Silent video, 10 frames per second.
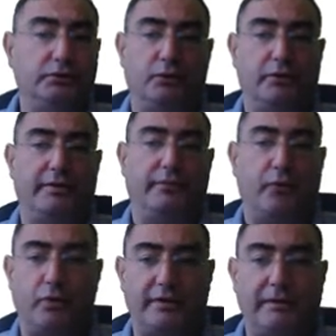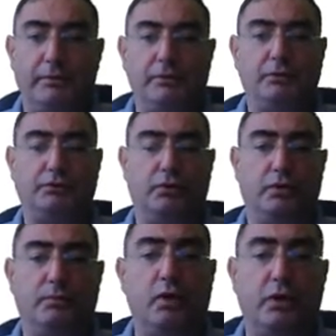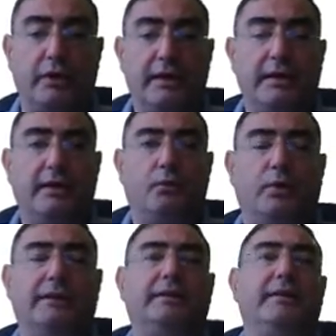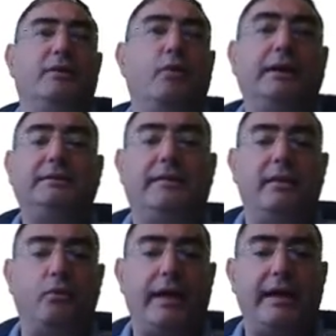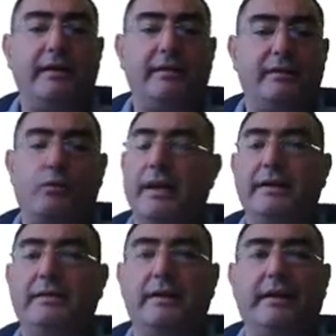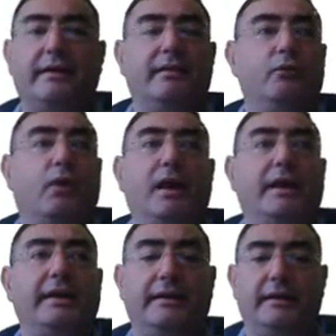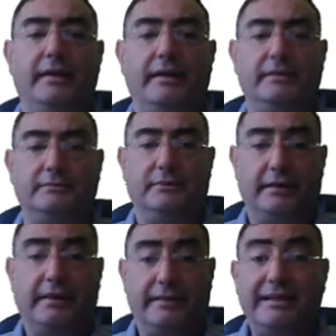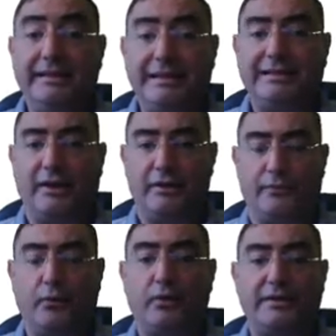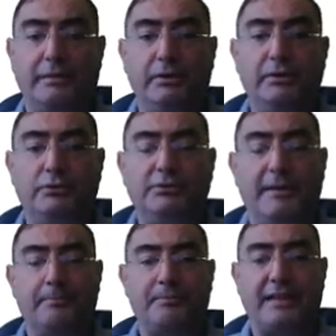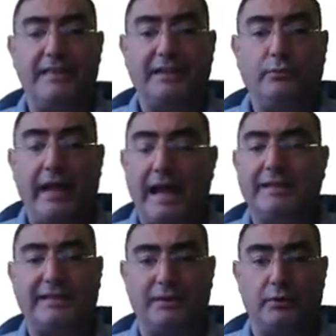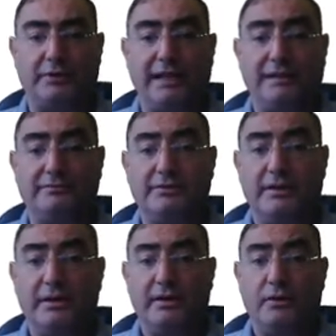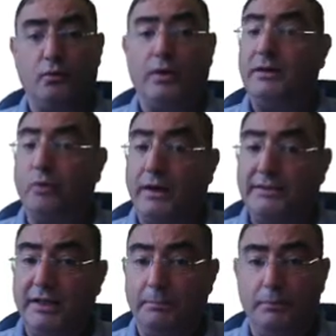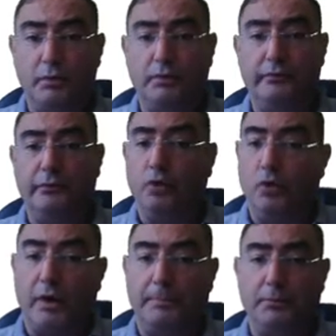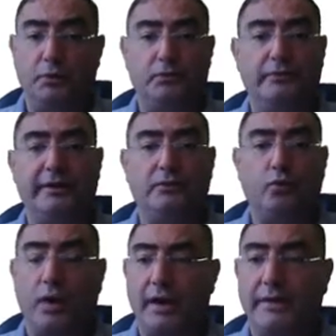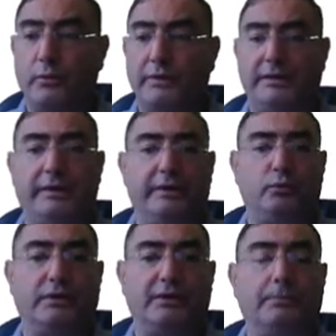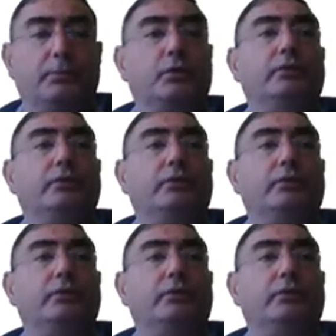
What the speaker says: or the 4 W's or more. The what, the where, the when, and the why, and these are the 4 W's that we ask ourselves. What was approved, who approved it, why it was approved,